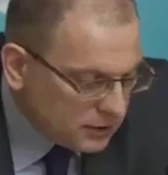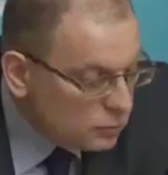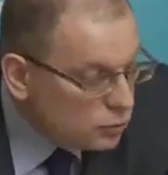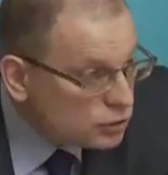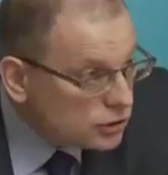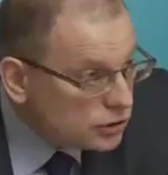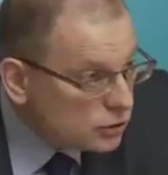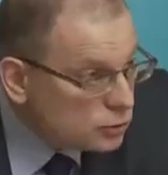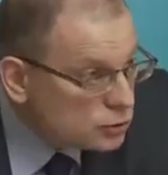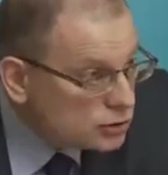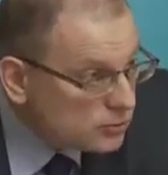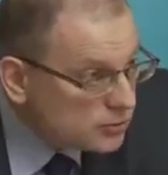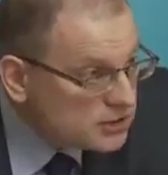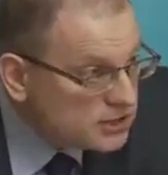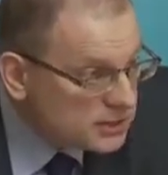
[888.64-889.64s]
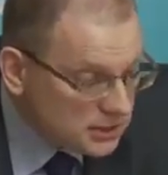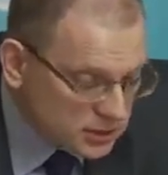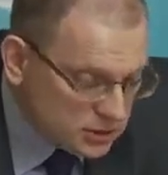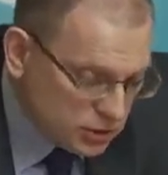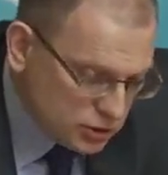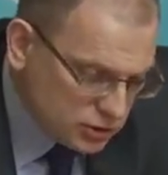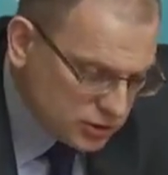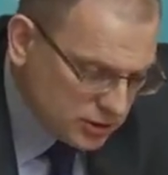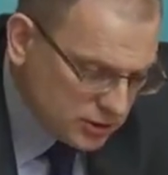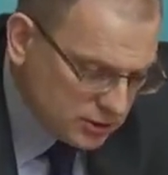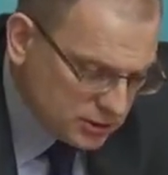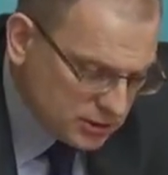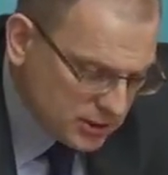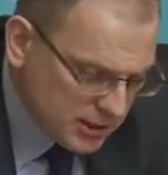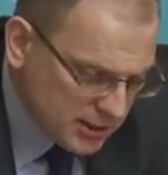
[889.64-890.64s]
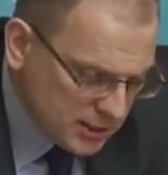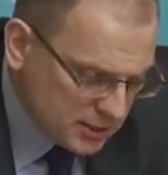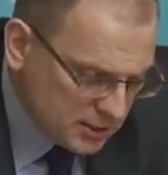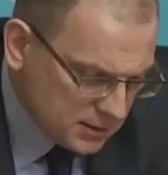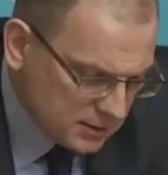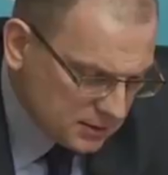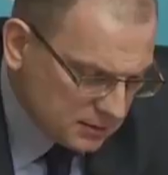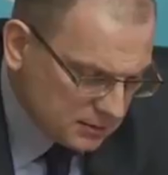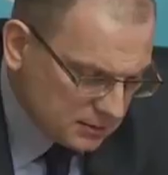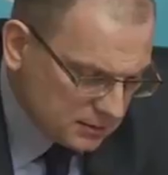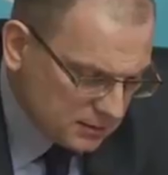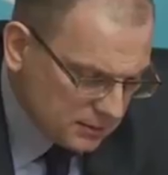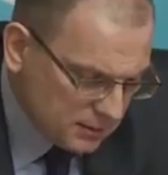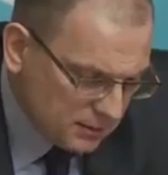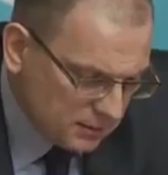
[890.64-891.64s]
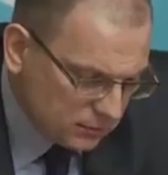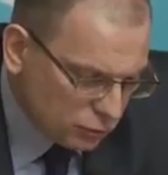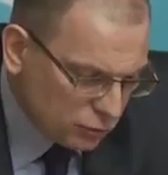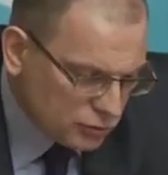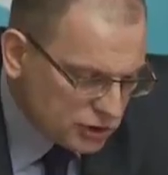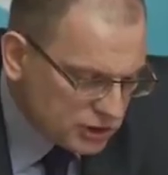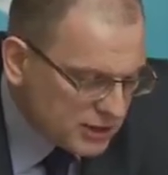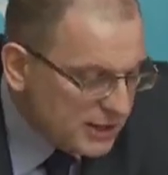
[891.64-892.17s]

dealing with human rights, Konstantin Dolgov,